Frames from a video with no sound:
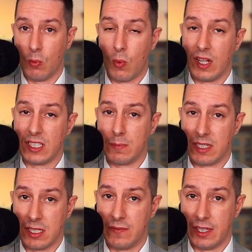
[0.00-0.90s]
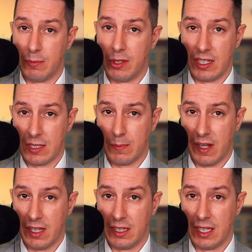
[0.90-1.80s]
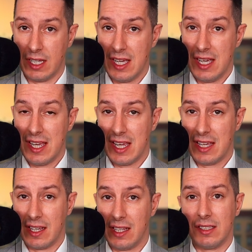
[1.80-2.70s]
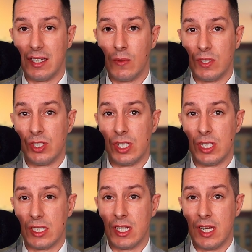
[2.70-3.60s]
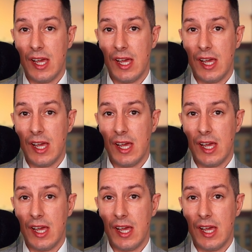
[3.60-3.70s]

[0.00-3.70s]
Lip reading: one specific municipality in Italy, which is